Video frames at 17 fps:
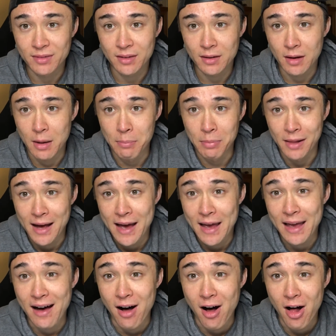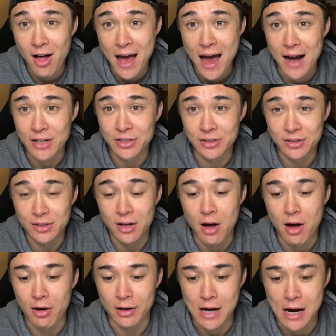apply all actions to
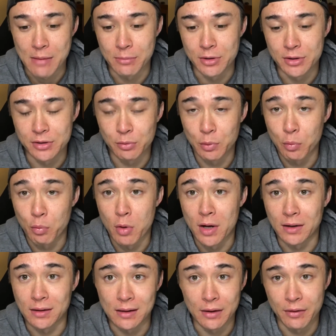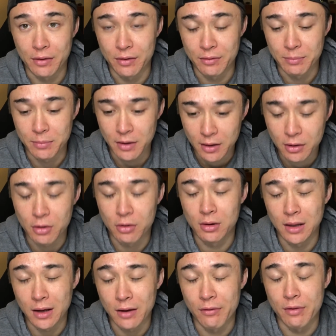all cameras with one click
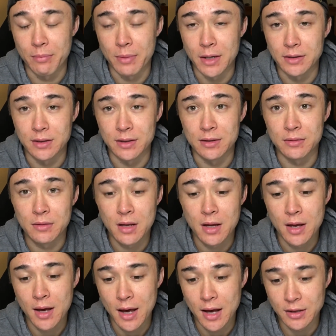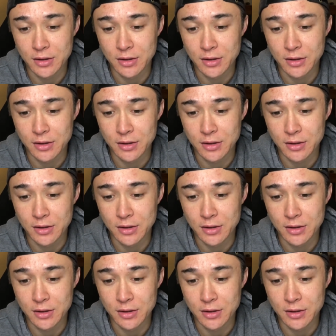of a button. And